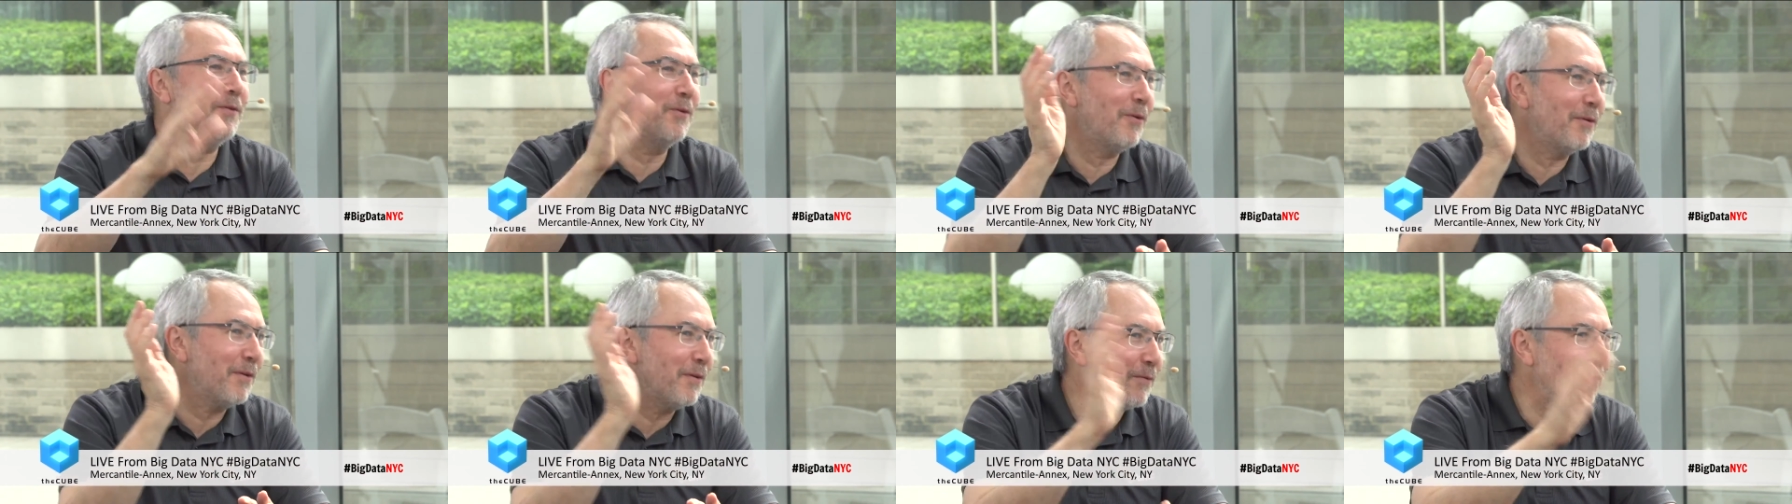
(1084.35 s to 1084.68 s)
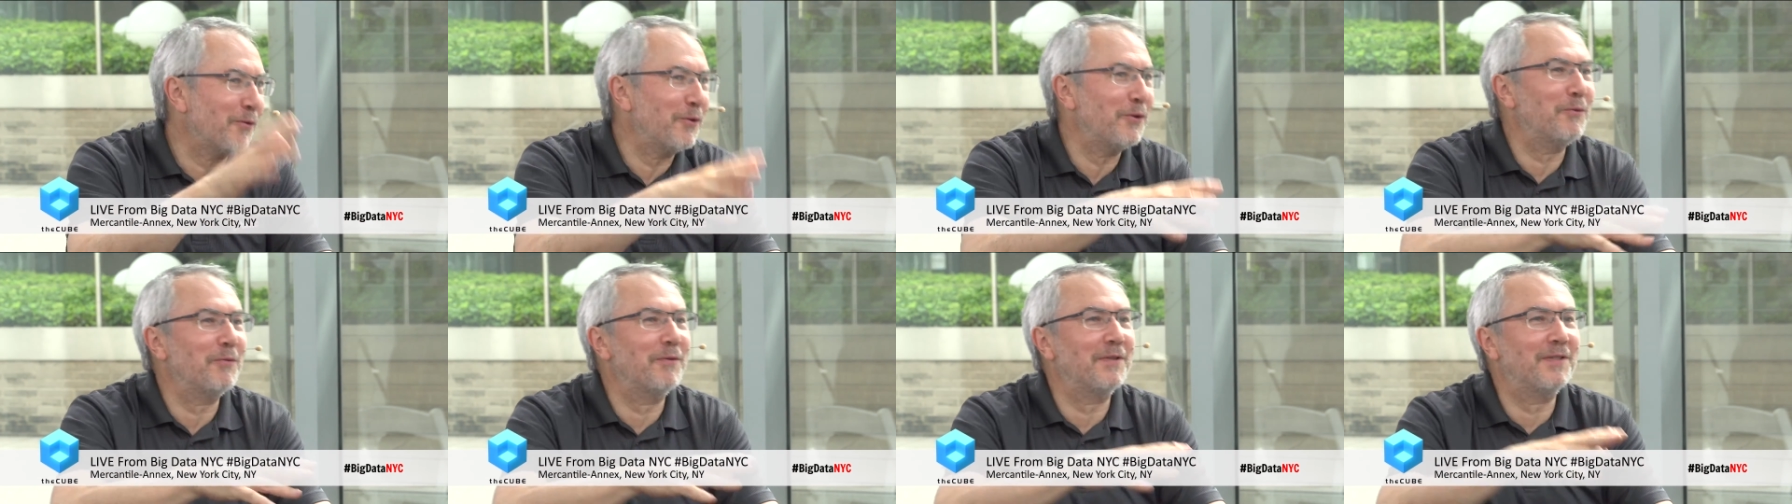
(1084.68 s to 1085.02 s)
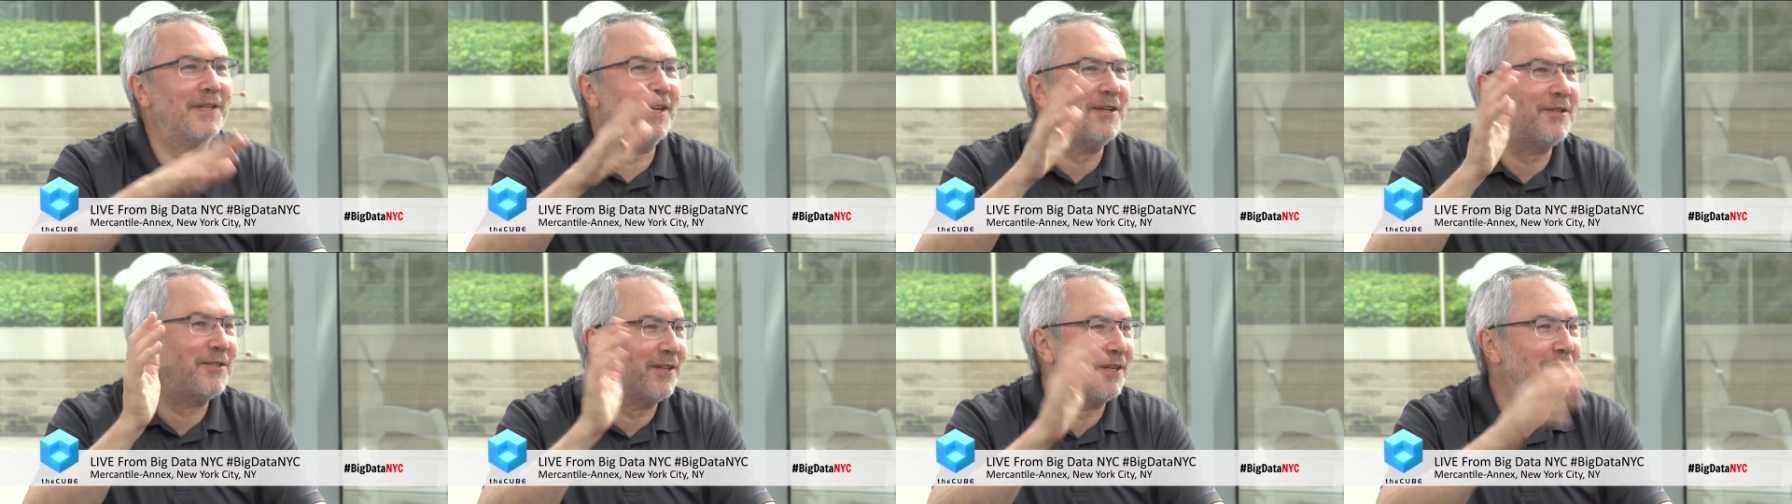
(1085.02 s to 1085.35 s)
and all the
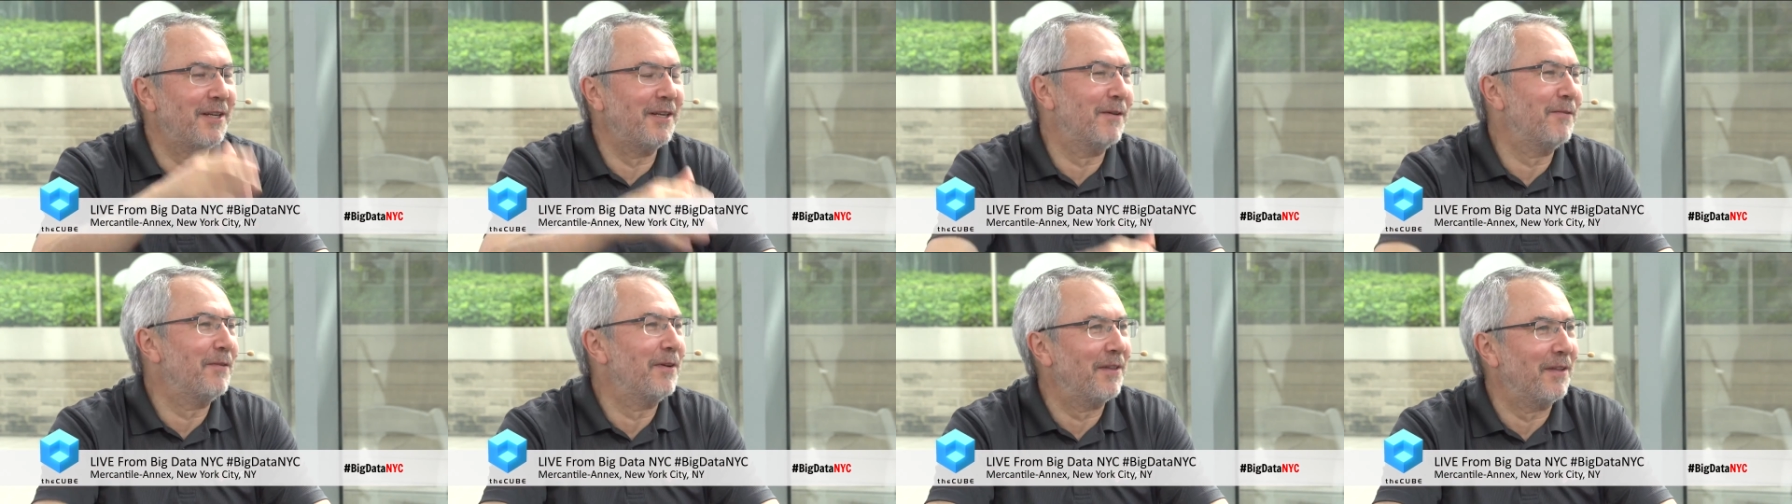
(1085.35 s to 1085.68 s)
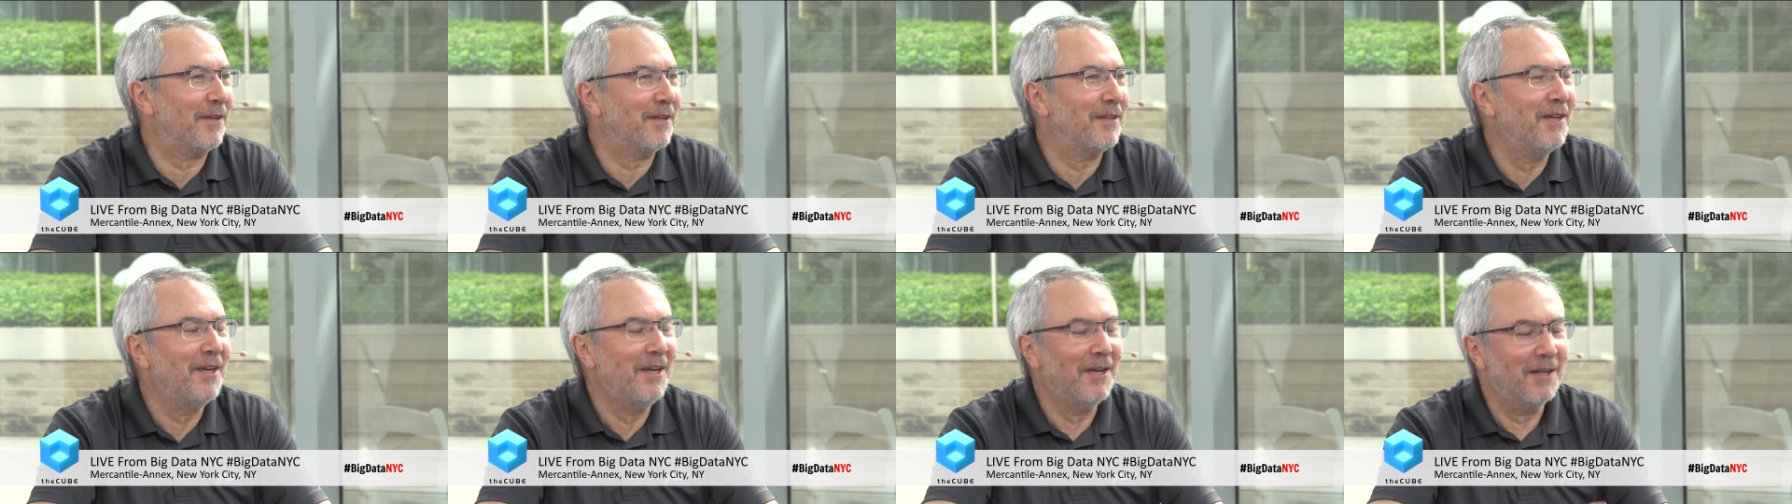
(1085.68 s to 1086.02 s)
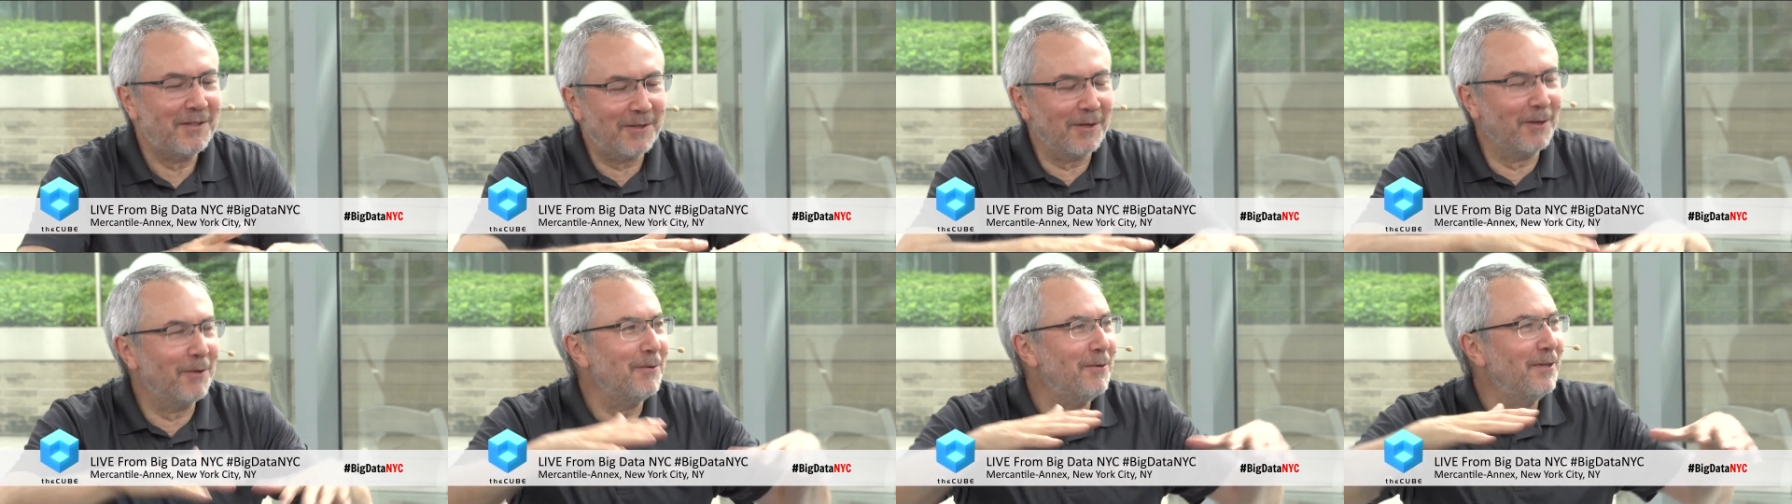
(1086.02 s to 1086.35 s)
virtualization and everything. Can, so, I,